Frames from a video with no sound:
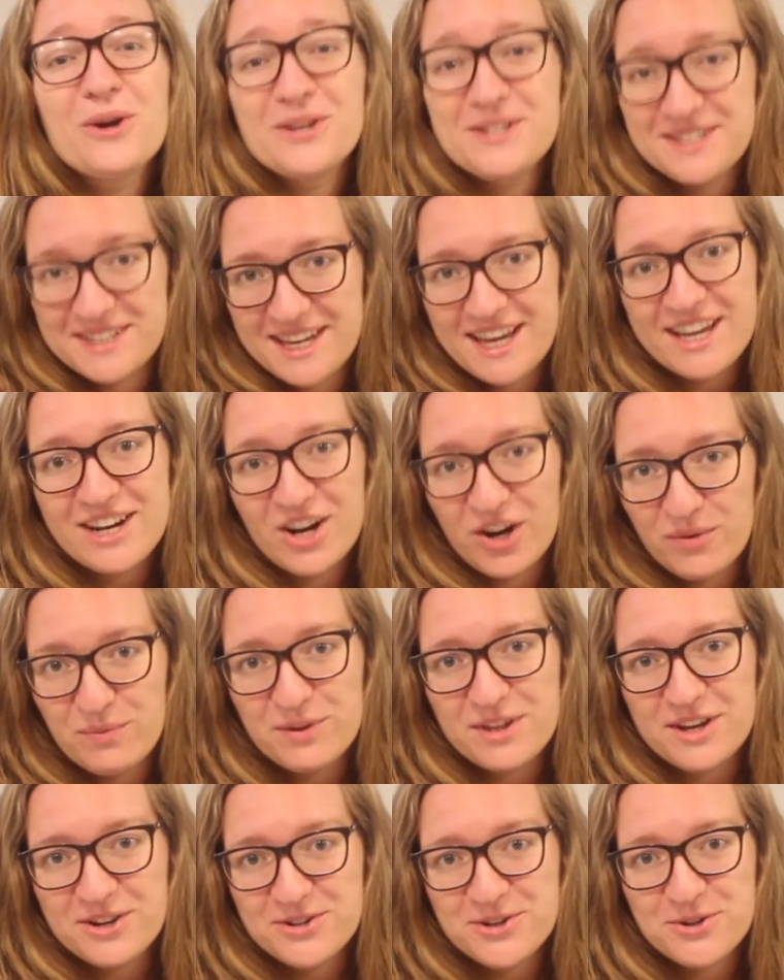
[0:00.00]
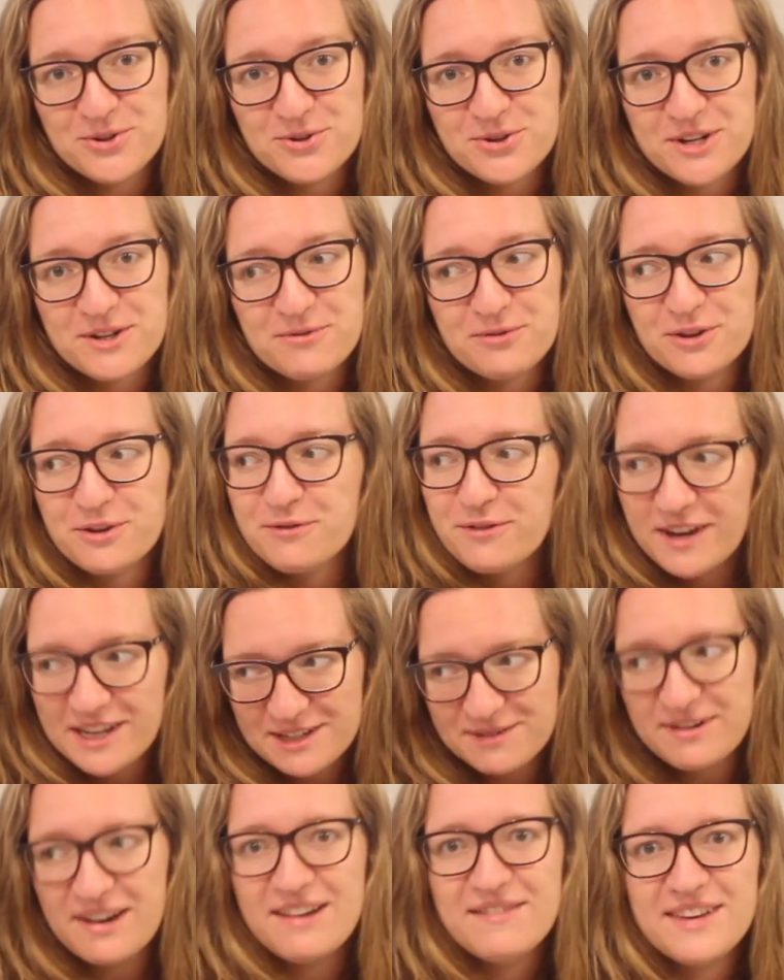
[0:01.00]
could stay at home with our children for the
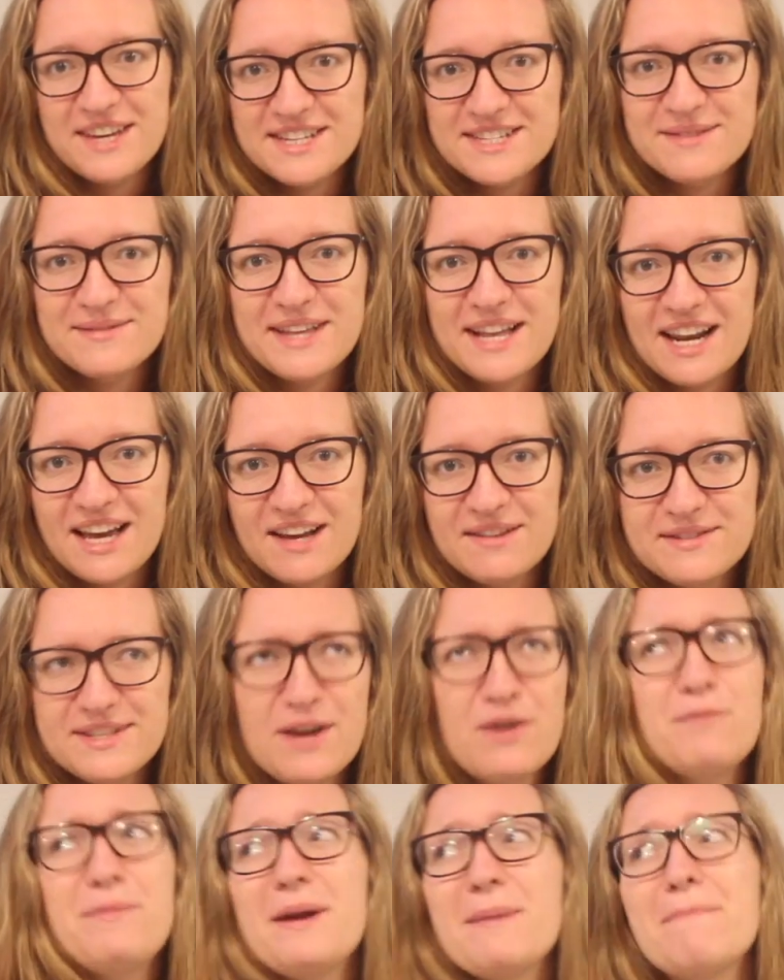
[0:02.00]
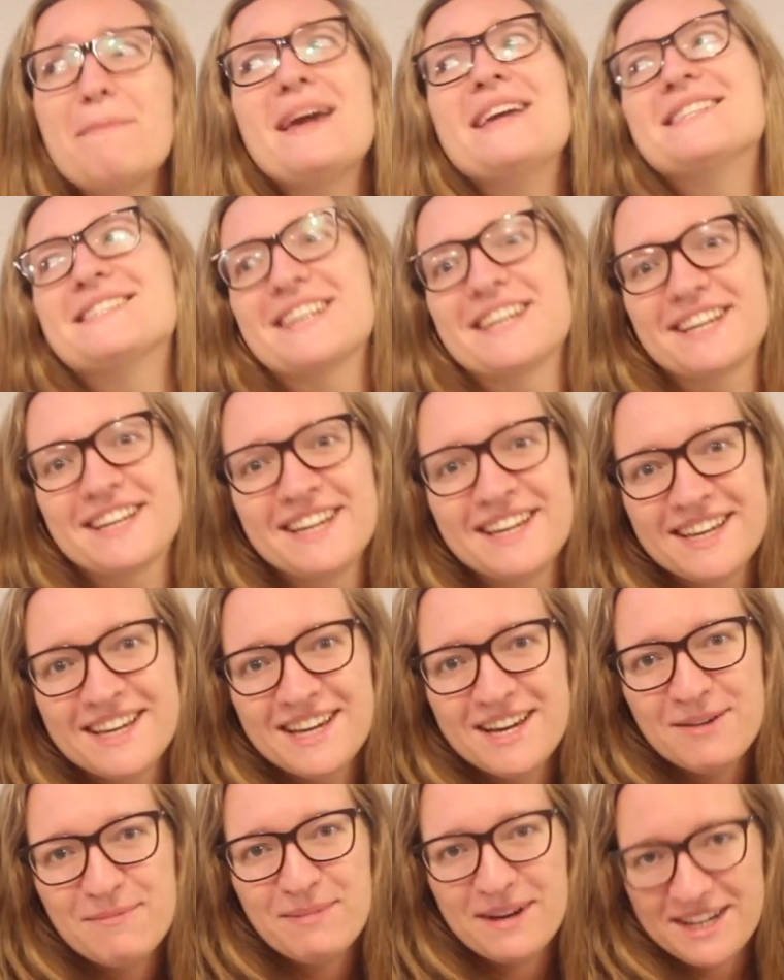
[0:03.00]
first 5 years of their lives, that would be amazing,
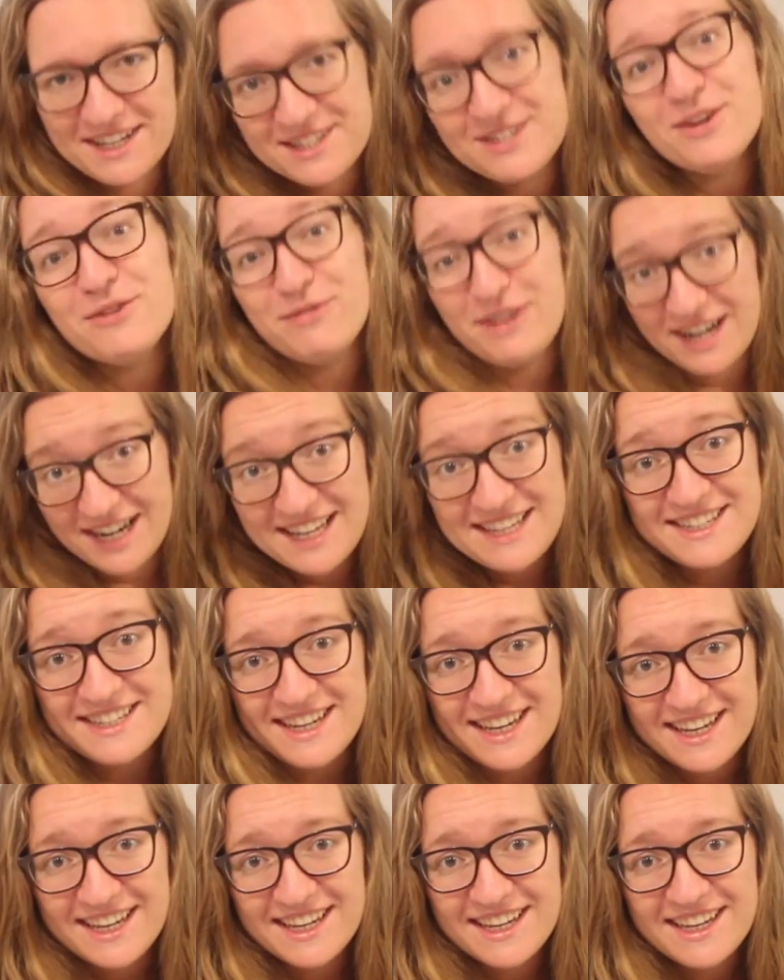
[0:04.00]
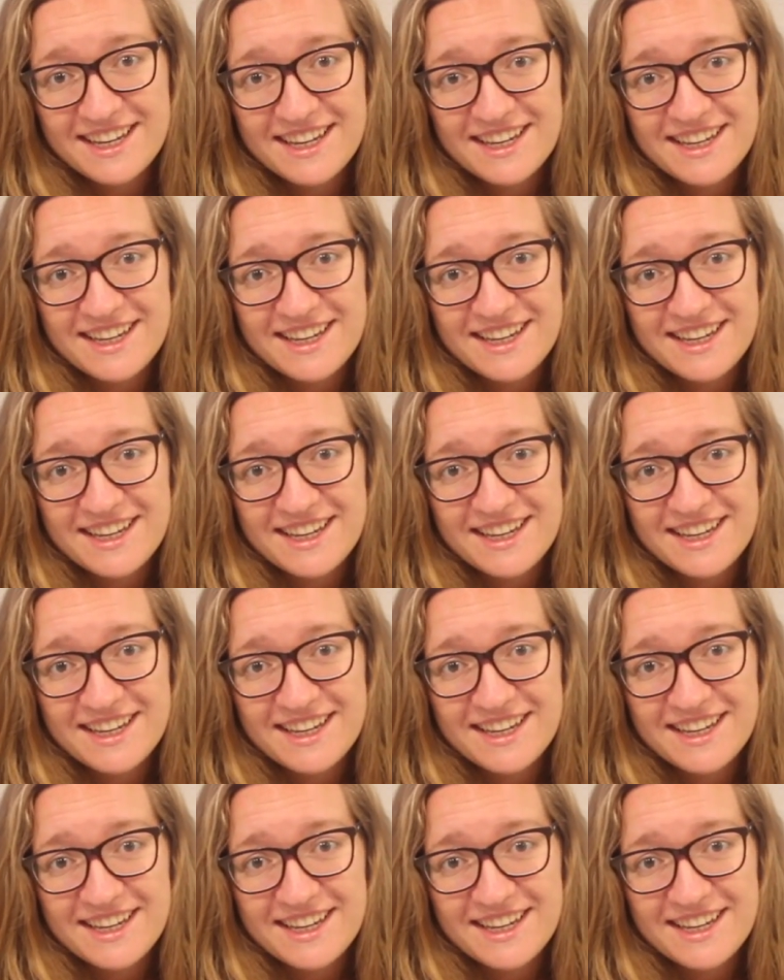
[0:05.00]
but it's not realistic,